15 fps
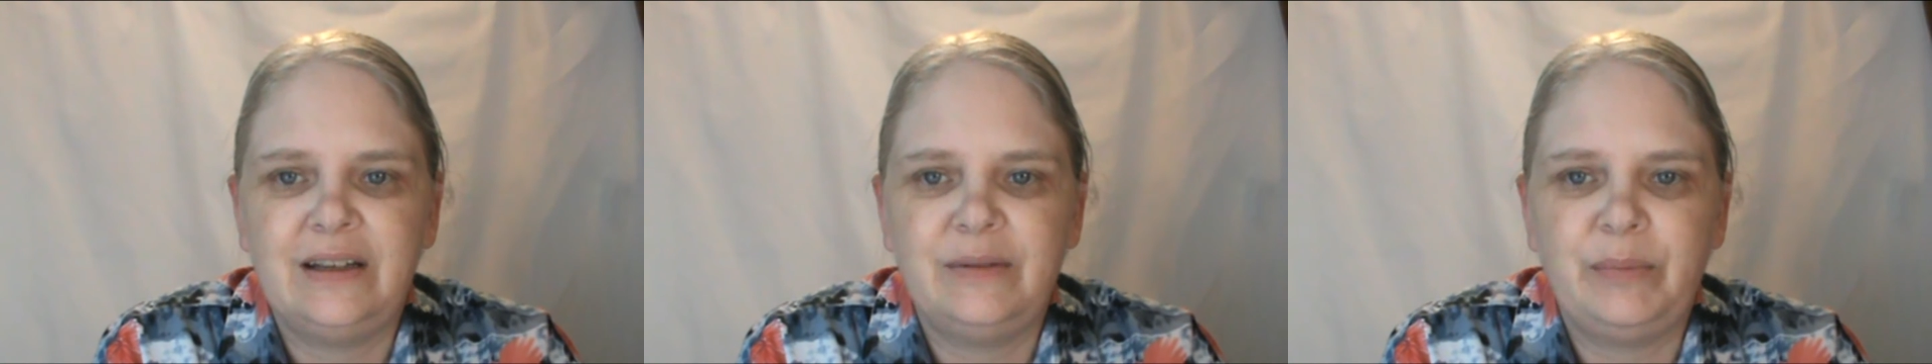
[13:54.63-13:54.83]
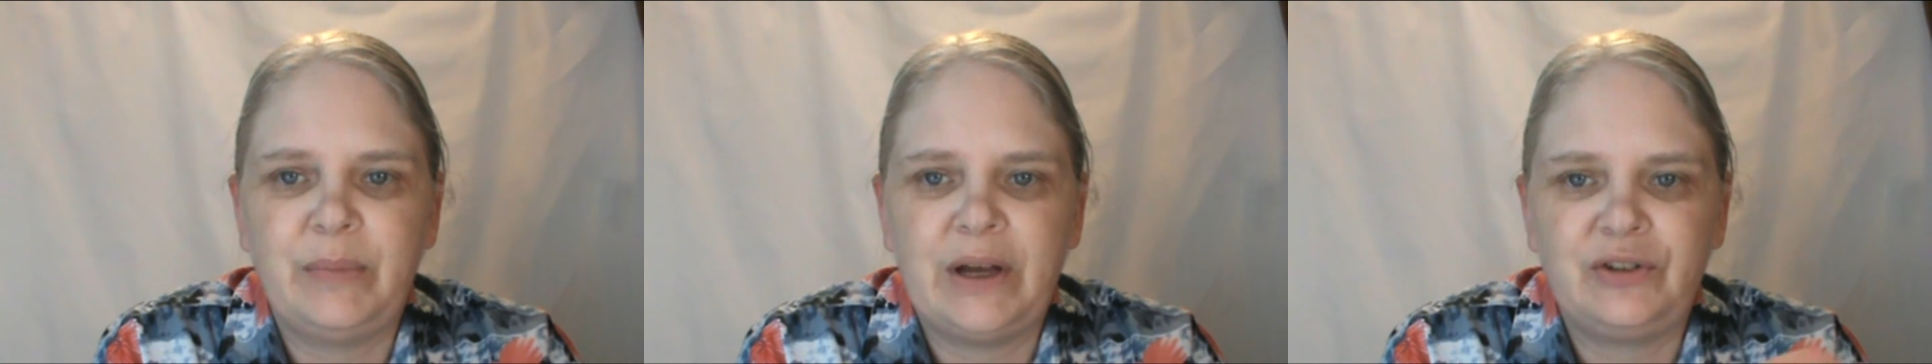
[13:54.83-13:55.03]

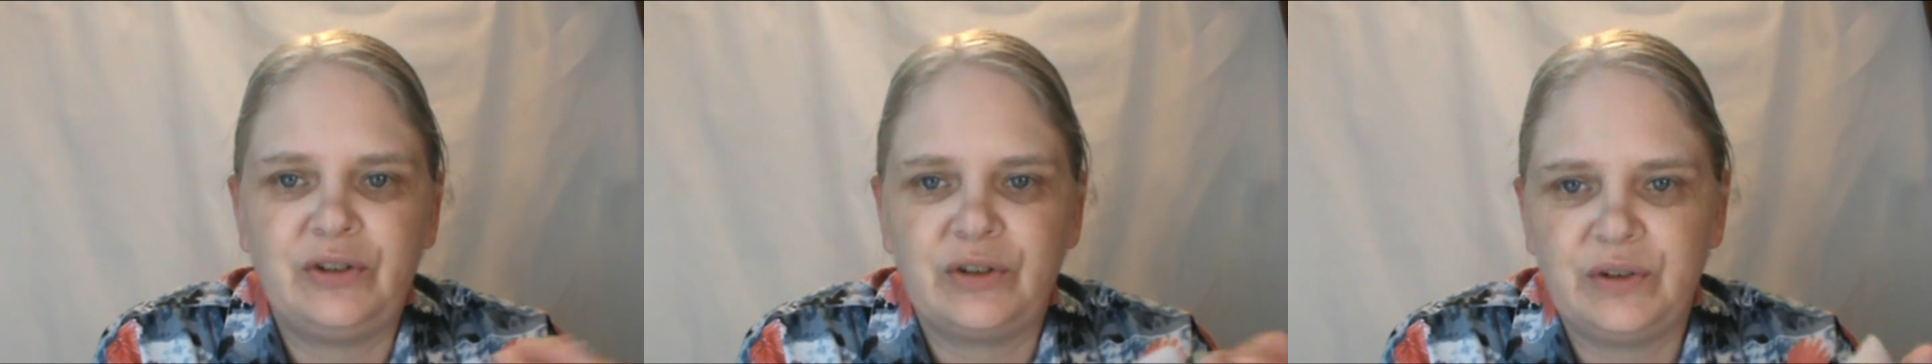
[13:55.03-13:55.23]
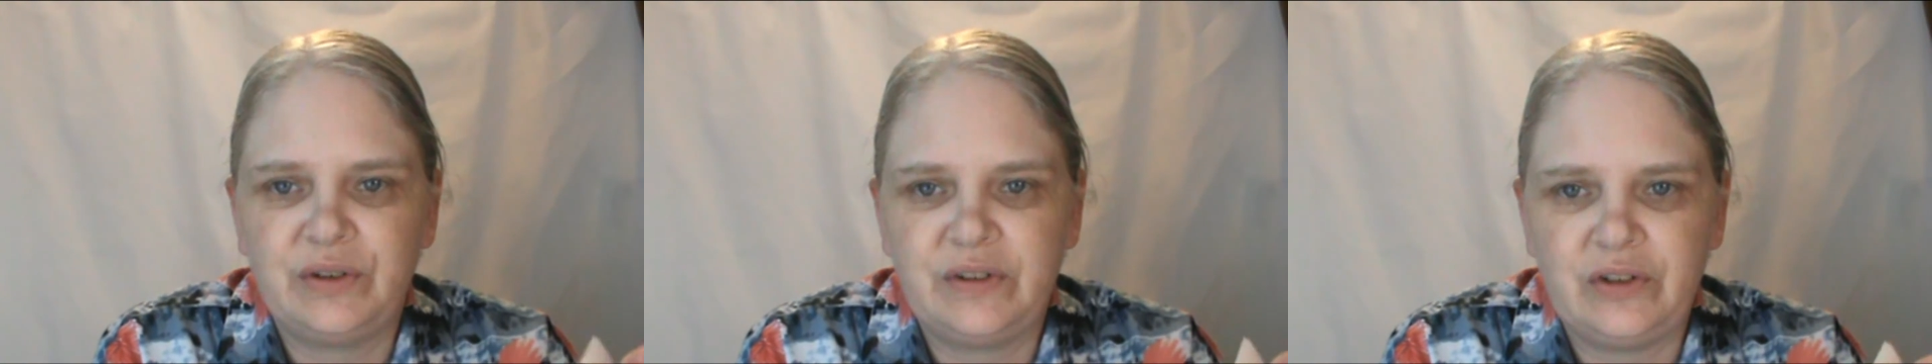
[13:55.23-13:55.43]

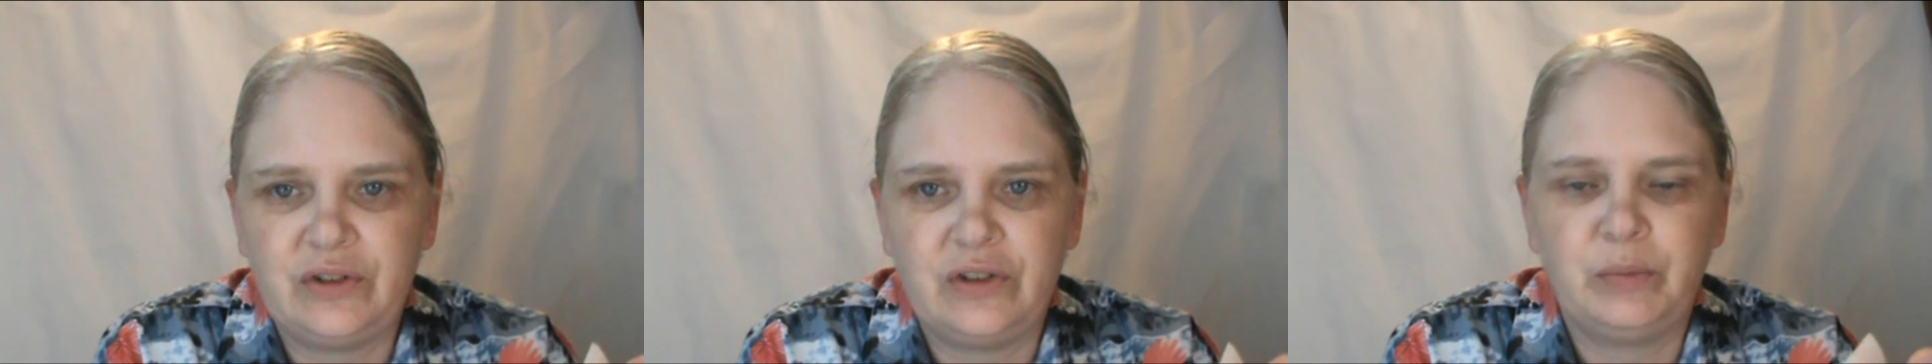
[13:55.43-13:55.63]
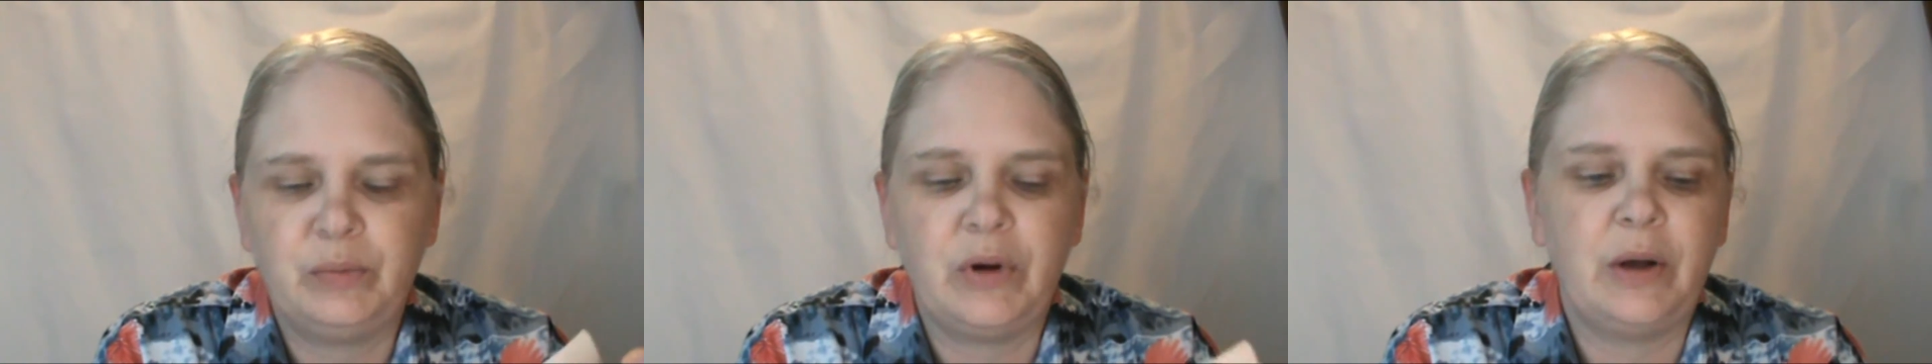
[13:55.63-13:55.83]
Magical
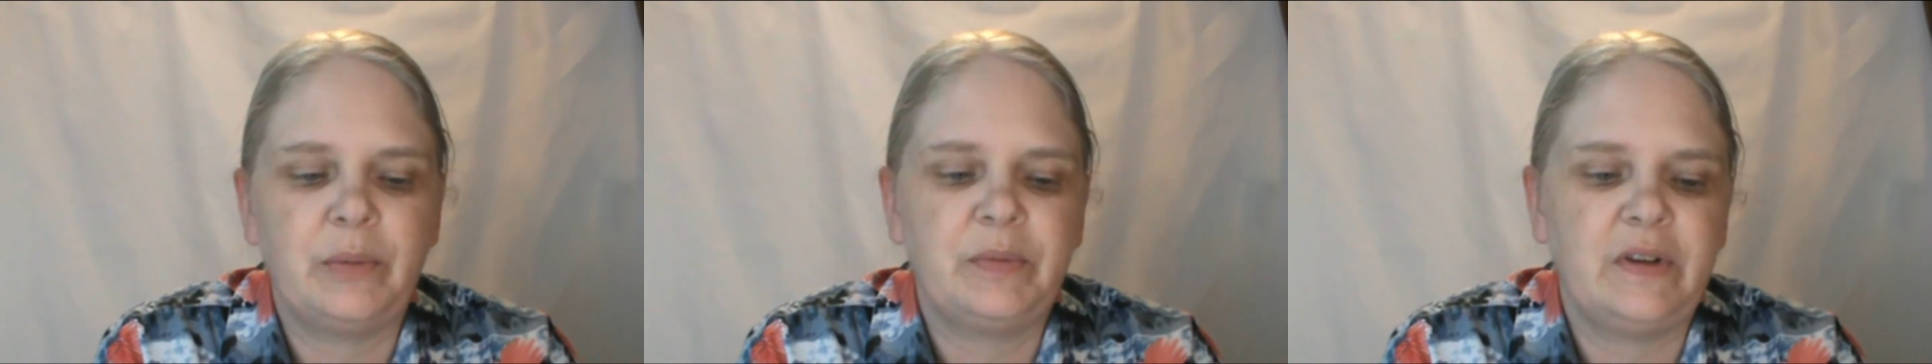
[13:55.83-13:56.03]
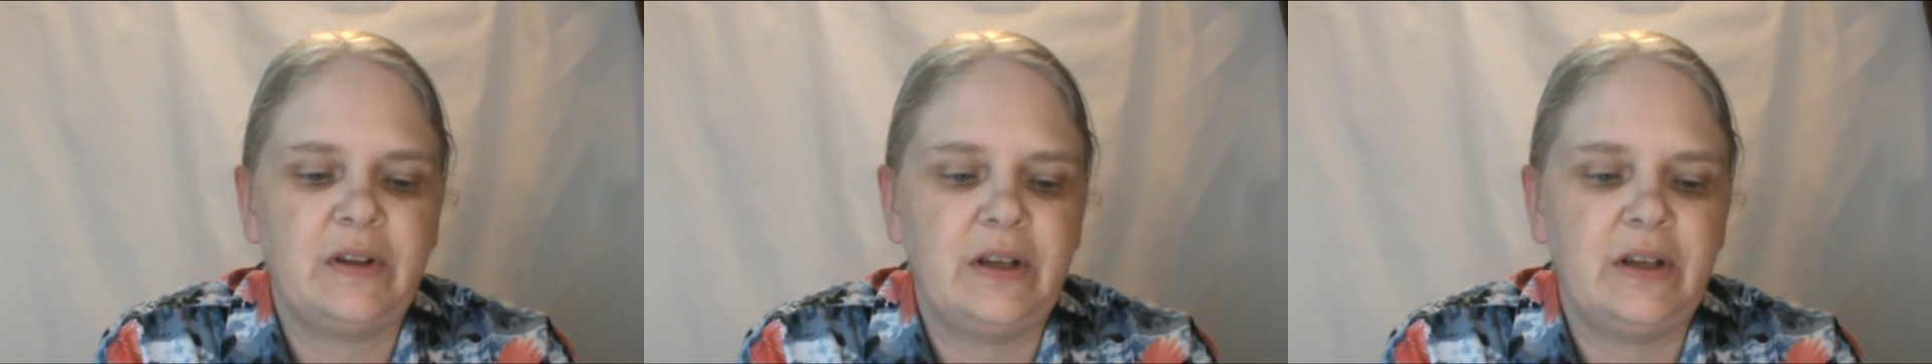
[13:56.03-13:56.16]
Stitches prompts that